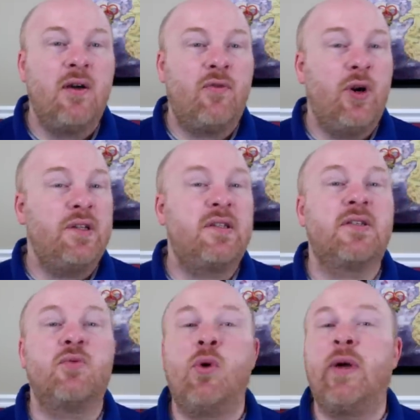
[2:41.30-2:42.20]
For
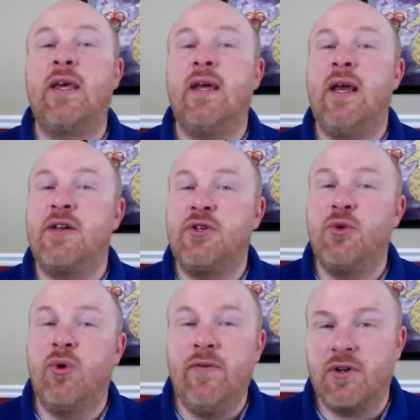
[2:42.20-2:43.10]
instance, will we get a Two
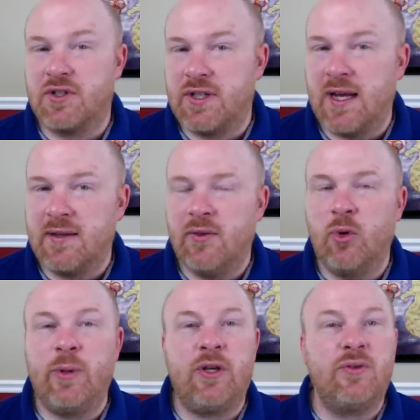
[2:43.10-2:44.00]
Rivers set that
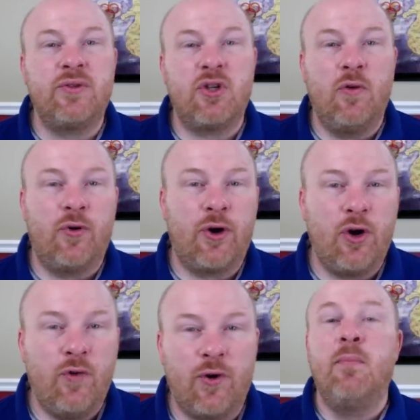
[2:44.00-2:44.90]
will be used over and
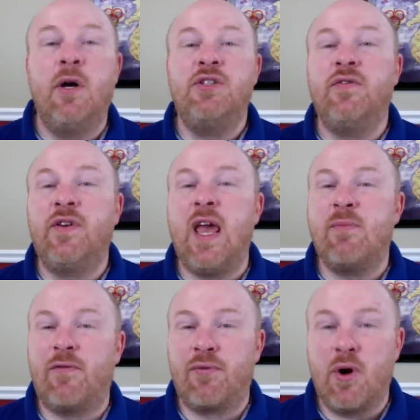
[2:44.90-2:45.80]
over? Much of Game
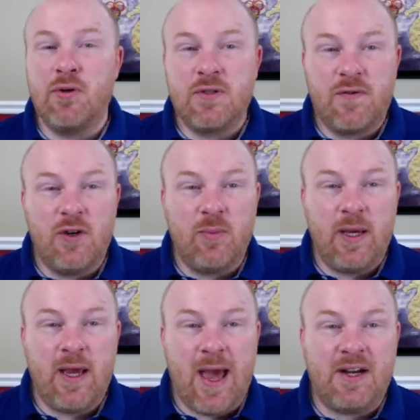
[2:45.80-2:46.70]
of Thrones
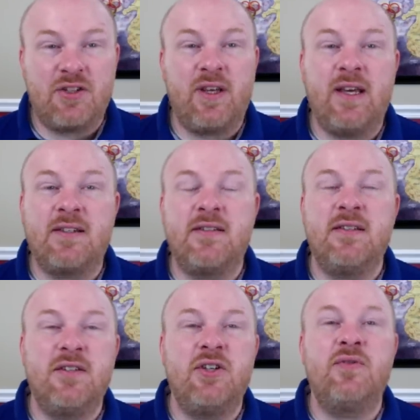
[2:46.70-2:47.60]
filming actually
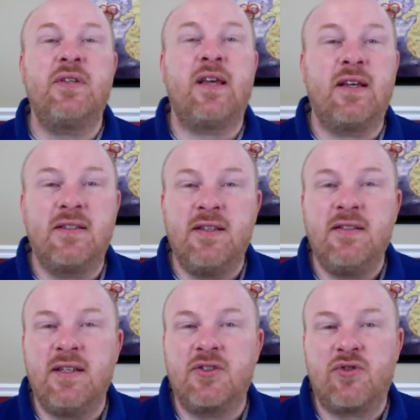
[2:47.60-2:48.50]
existed using
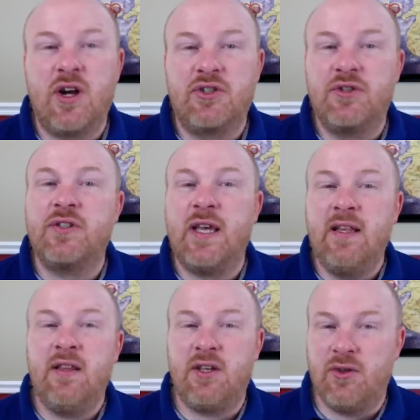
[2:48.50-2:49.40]
existing structures
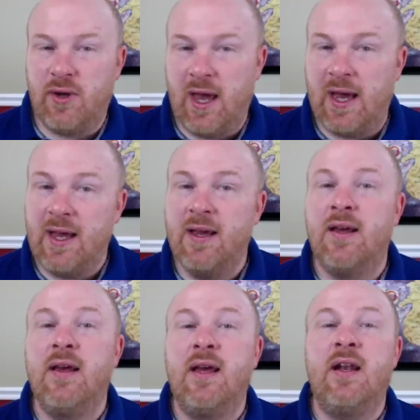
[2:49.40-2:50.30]
in the UK
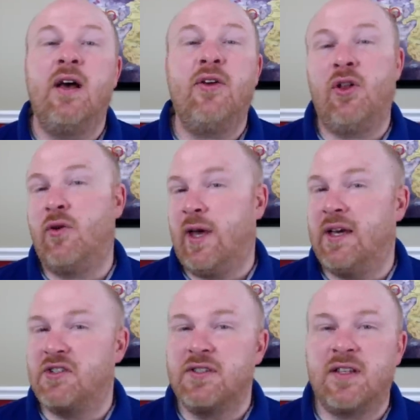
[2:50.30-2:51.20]
and other
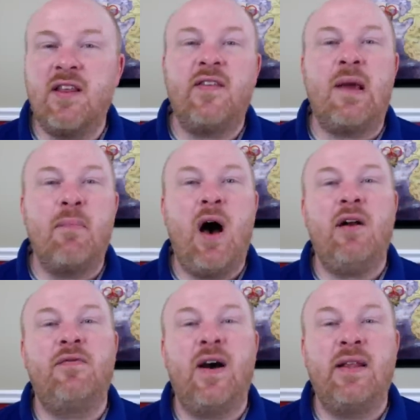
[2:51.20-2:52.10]
locations, and then they
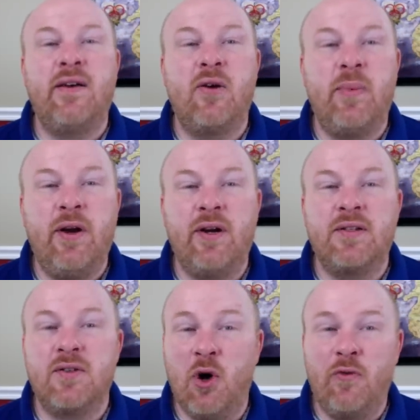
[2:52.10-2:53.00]
modified their
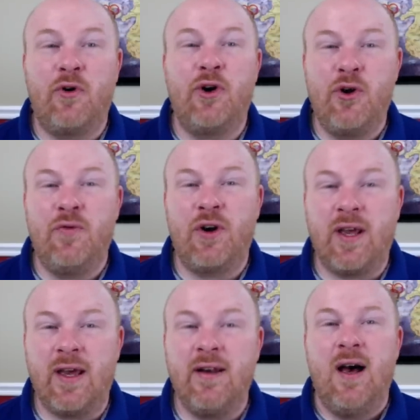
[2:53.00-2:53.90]
appearance over and over
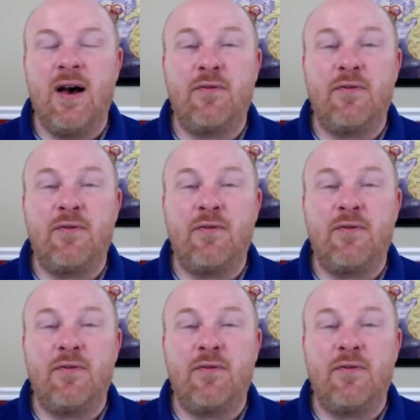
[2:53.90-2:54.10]
again.